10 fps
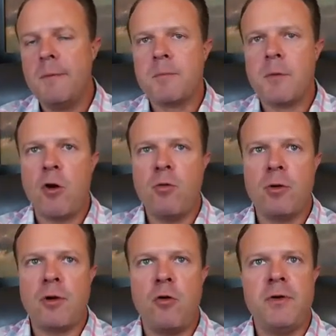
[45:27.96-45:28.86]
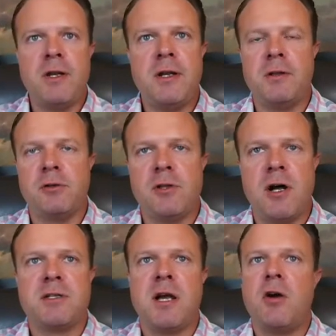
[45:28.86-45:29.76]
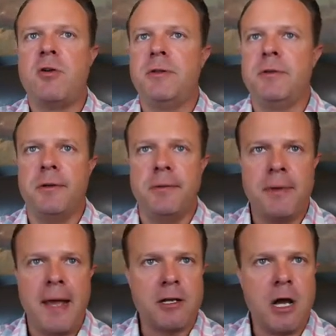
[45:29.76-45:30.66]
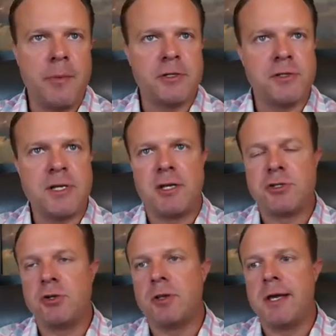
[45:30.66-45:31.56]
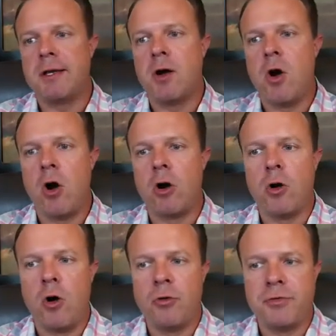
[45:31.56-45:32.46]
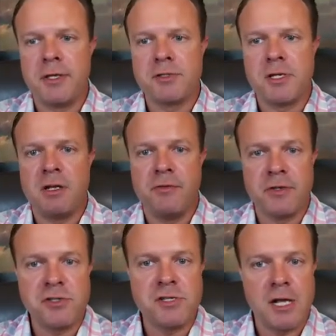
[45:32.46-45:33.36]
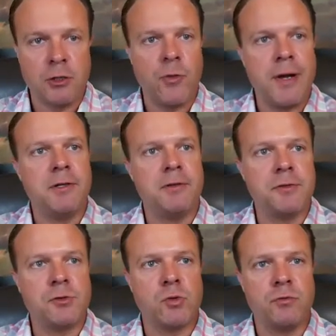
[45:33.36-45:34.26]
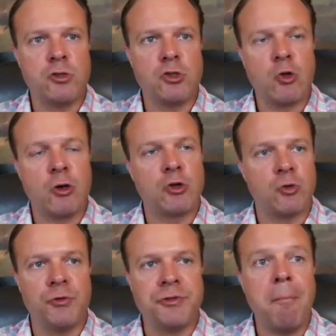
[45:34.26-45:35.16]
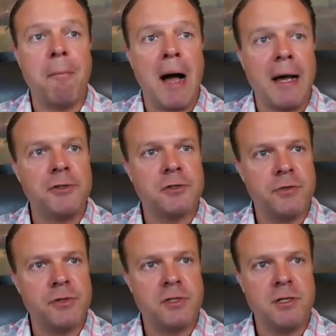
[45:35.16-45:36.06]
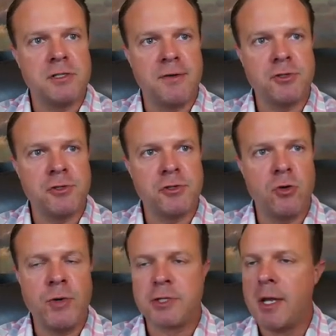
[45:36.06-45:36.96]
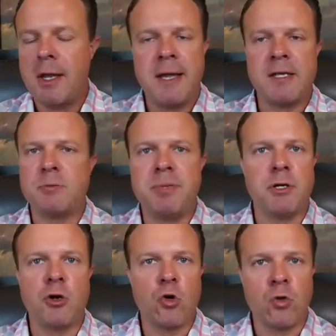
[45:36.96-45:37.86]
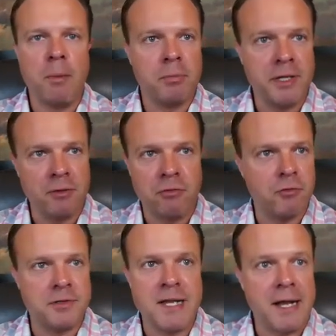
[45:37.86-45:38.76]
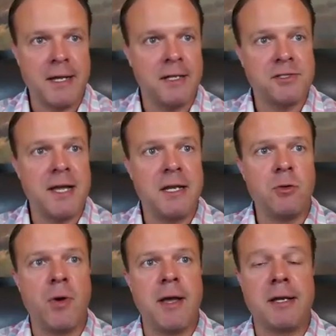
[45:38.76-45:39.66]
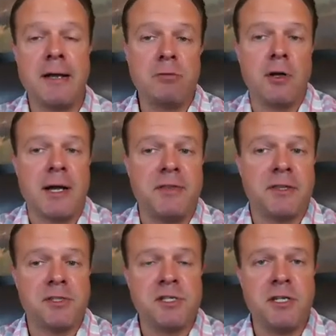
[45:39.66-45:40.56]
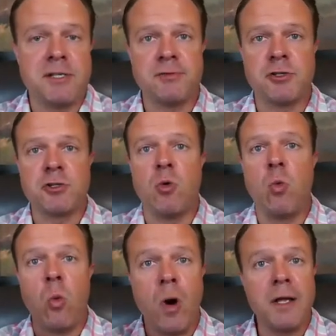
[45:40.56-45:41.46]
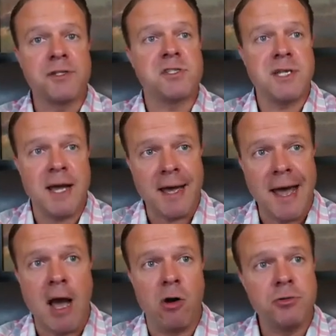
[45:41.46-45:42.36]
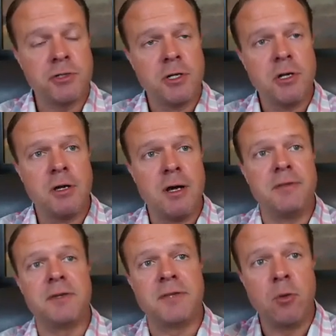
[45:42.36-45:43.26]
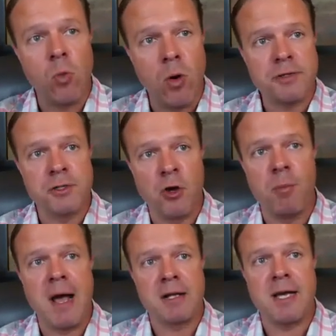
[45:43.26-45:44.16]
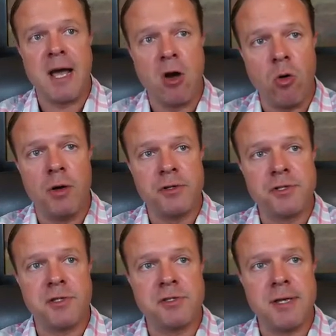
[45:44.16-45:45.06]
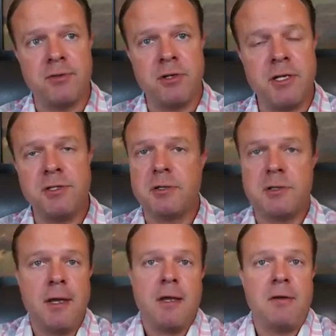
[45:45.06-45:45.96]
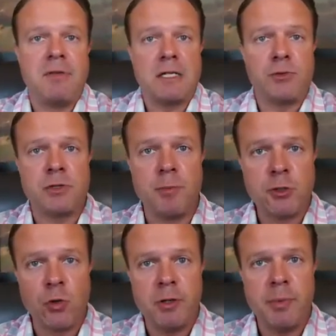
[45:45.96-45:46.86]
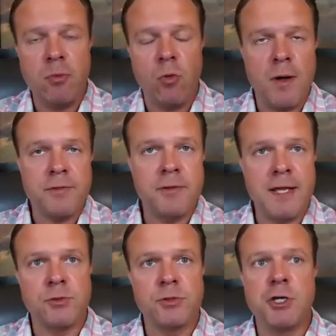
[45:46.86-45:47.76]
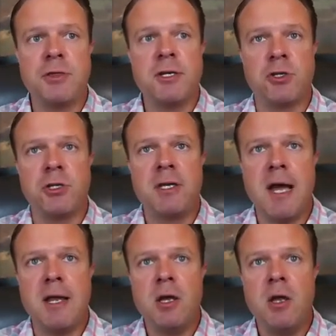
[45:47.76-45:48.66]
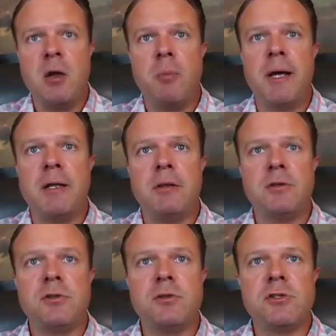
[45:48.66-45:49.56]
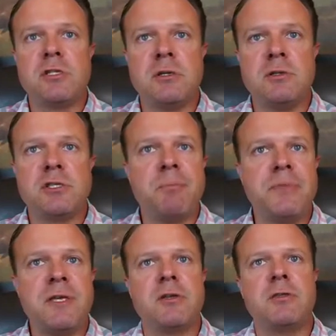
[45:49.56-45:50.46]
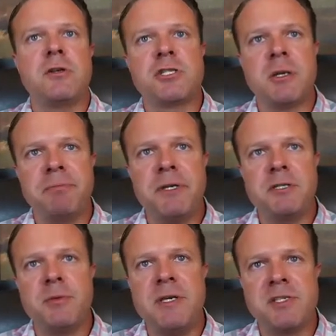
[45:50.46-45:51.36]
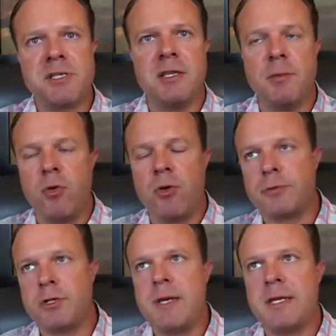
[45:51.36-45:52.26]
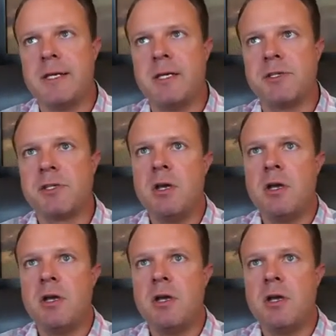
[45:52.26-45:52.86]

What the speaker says: COVID and the lockdown and the economic disaster, like, are all things that have accelerated the sort of structural demise of the city of San Francisco, which has been crumbling for decades anyway. And I think the city of San Francisco wants tech out. I think they want to go back to how it was in the 70s. And if that's what the majority of people want, then that's what they should get. But there's something to be said. The point I'm trying to make is